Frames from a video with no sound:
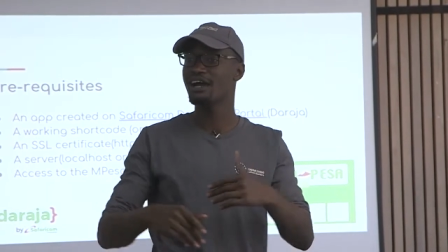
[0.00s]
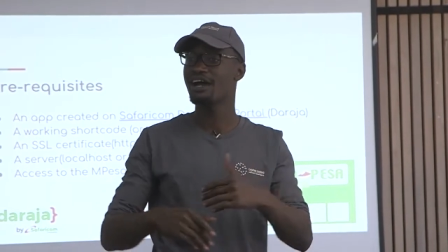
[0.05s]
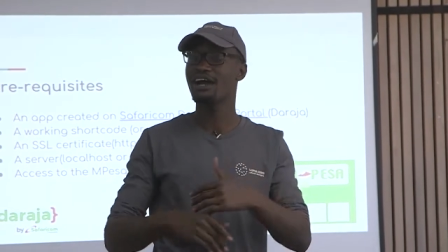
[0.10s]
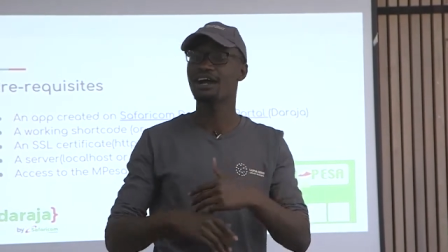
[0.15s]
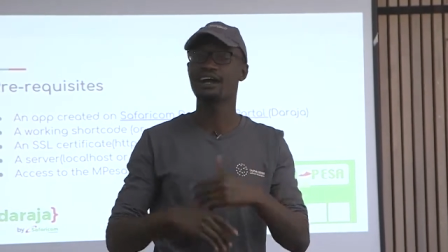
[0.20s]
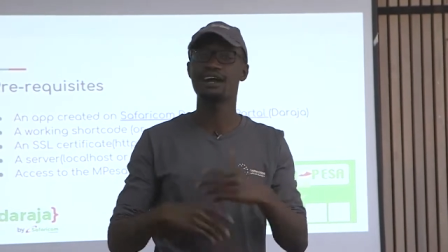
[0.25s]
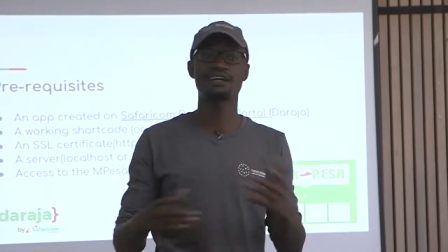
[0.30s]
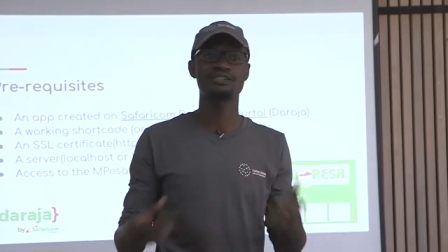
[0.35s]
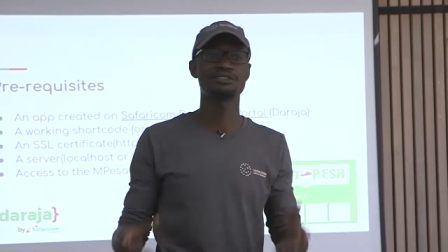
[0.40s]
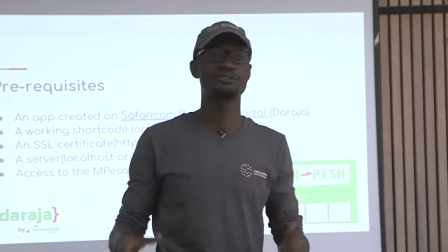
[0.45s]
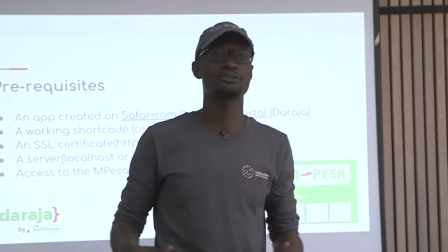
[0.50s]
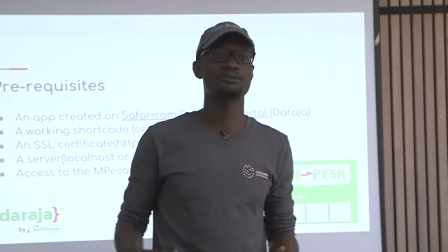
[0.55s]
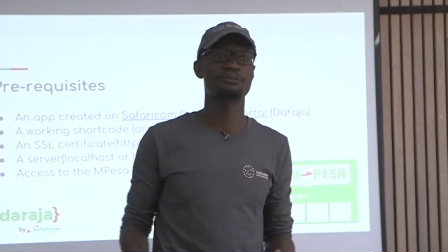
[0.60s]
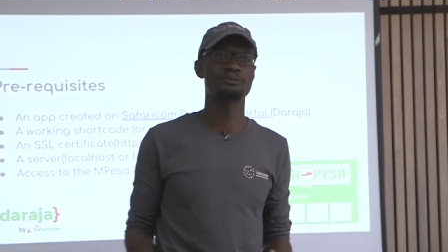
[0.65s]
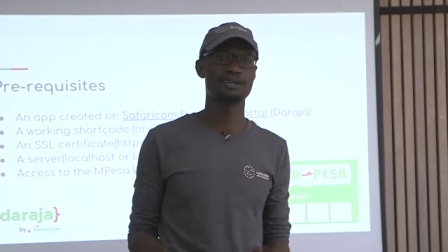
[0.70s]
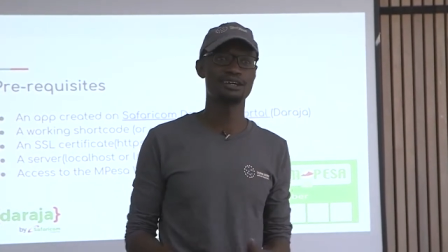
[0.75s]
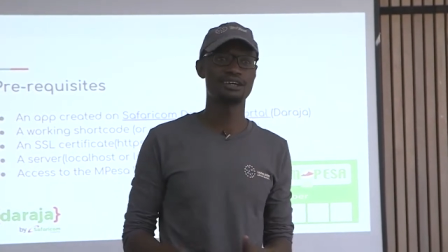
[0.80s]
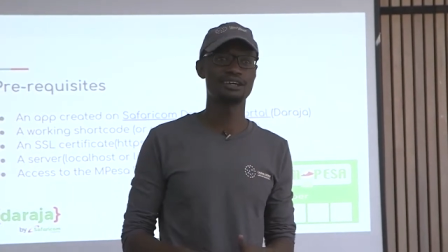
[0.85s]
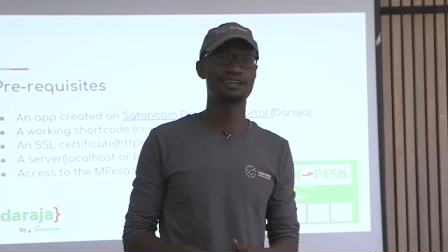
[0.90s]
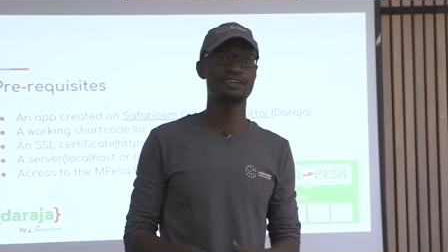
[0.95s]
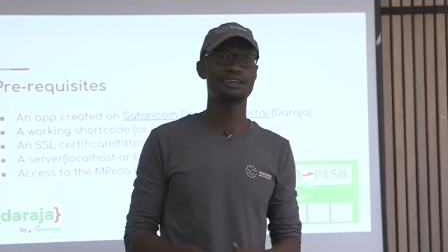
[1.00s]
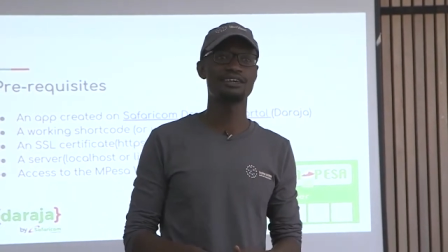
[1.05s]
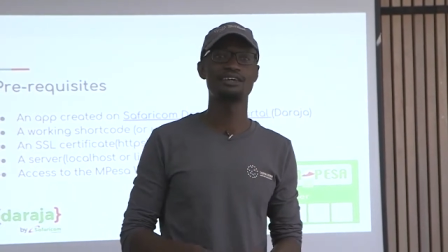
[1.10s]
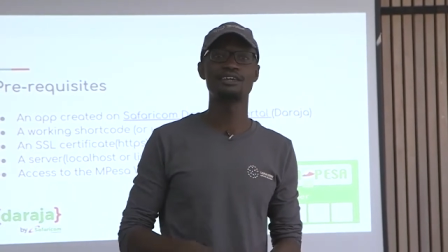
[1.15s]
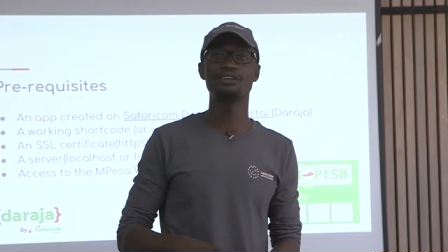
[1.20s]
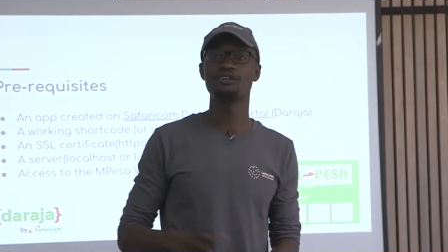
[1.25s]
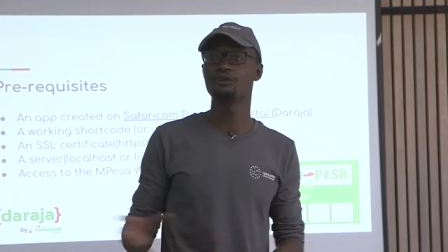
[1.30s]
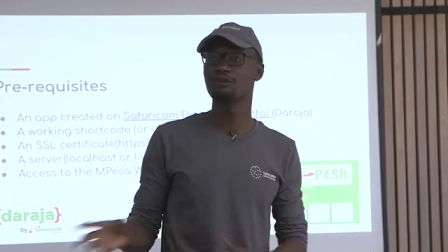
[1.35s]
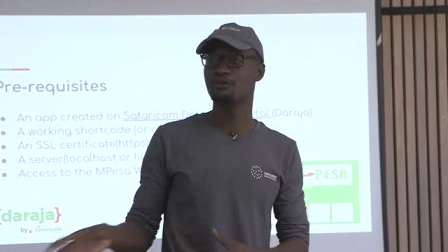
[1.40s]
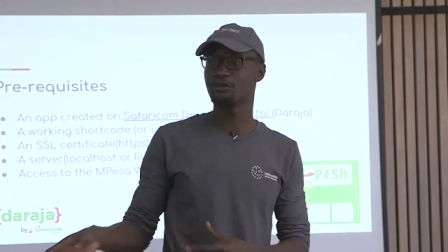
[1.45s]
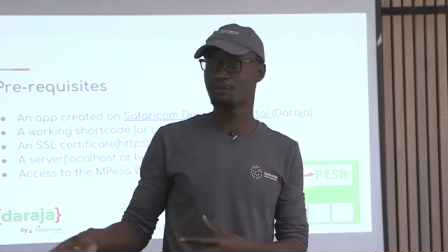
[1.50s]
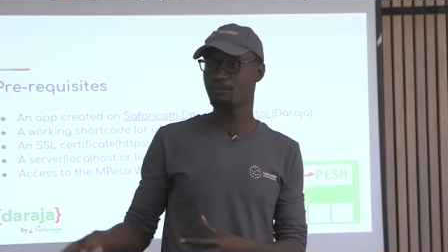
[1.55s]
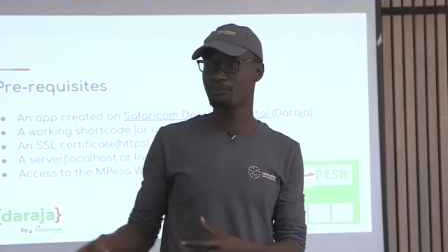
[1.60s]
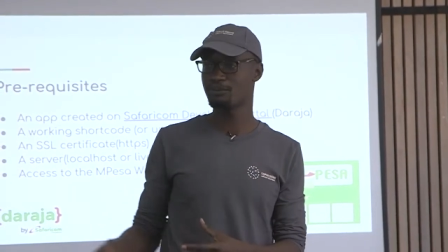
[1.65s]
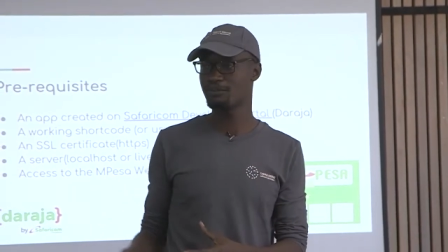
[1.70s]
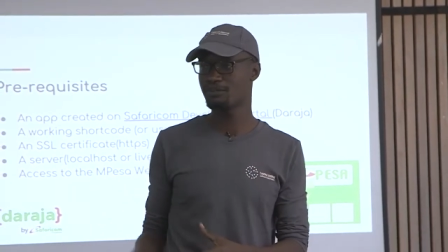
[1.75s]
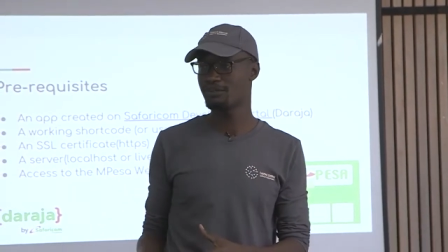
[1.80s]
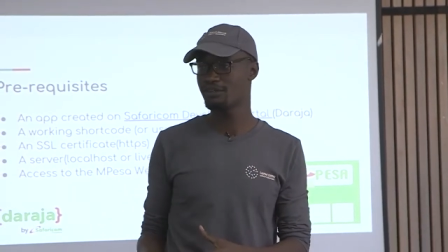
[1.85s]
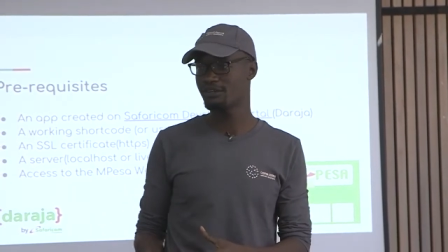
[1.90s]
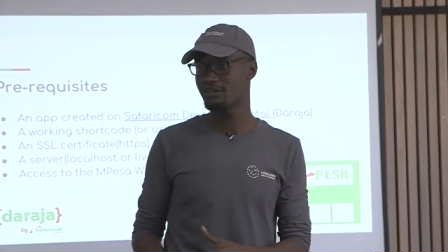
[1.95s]
a customer in
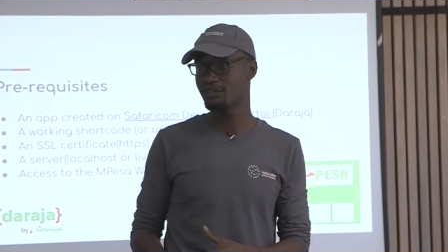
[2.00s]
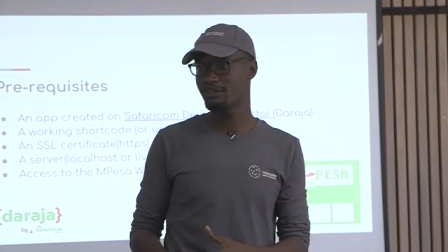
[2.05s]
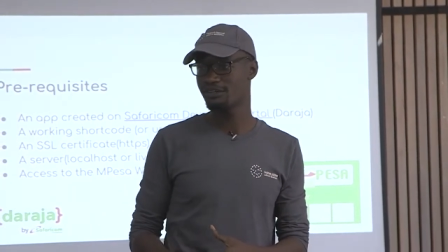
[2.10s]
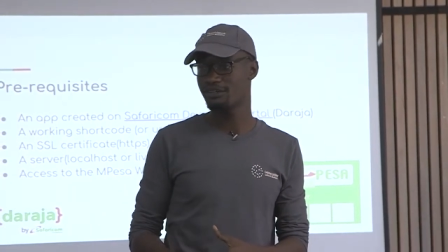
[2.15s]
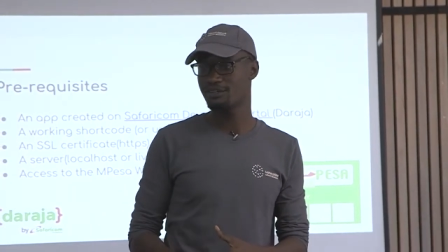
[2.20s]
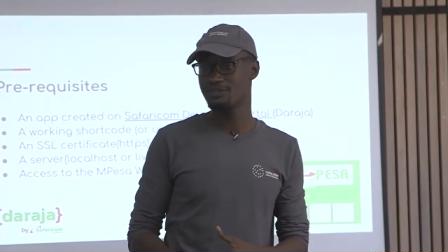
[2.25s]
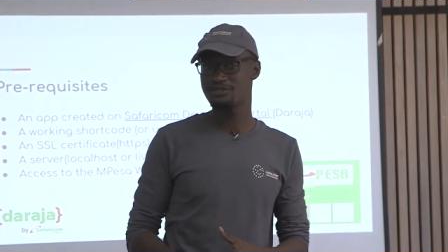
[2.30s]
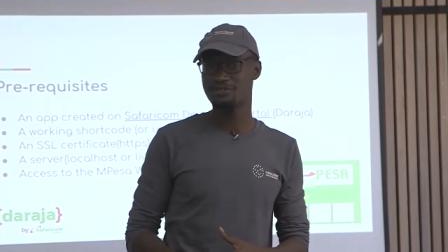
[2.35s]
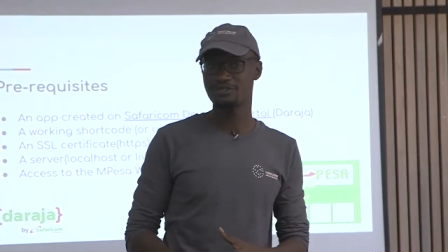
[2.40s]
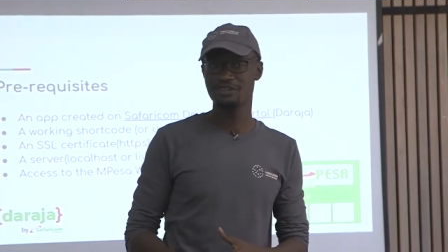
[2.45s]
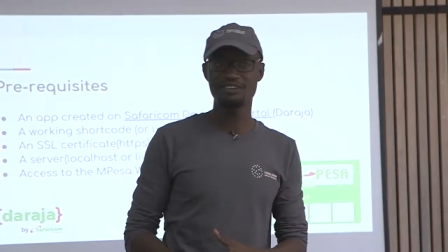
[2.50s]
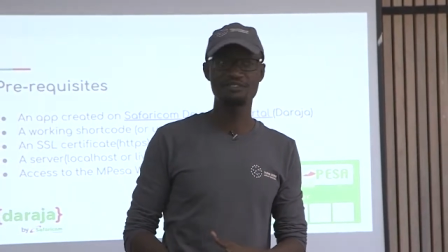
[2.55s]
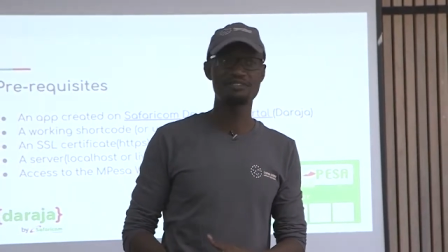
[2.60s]
Europe. So